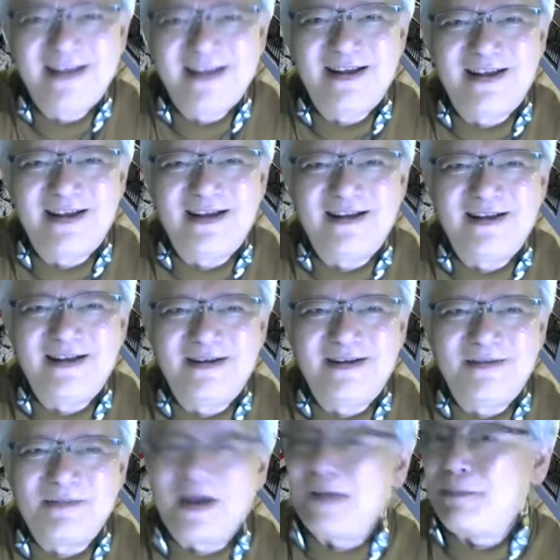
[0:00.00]

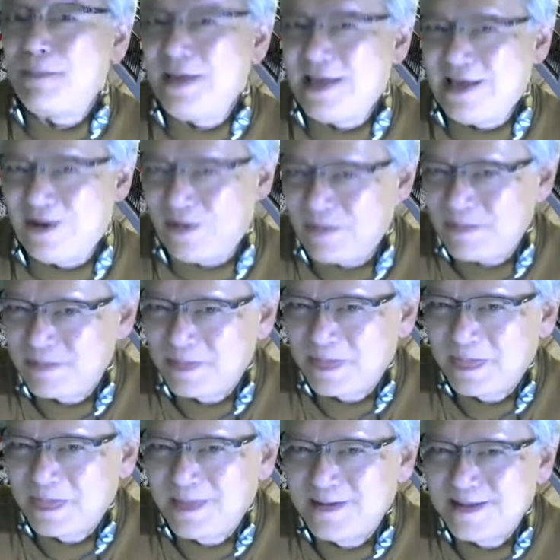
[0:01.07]
my meal.
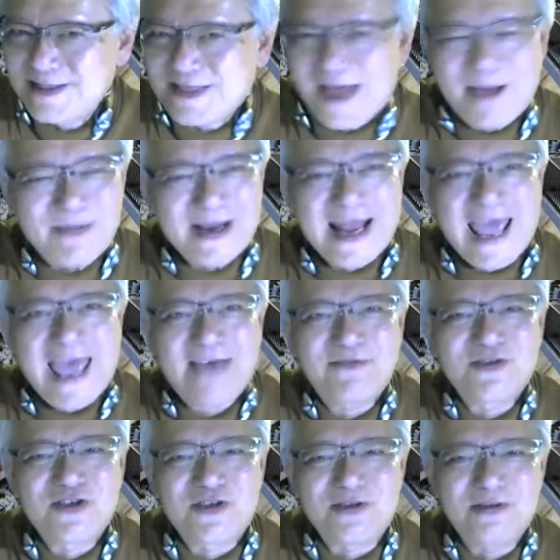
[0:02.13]
So I'm gonna
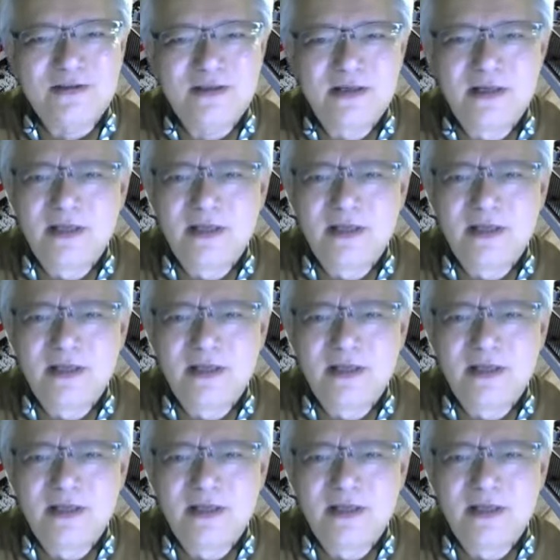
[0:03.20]
have to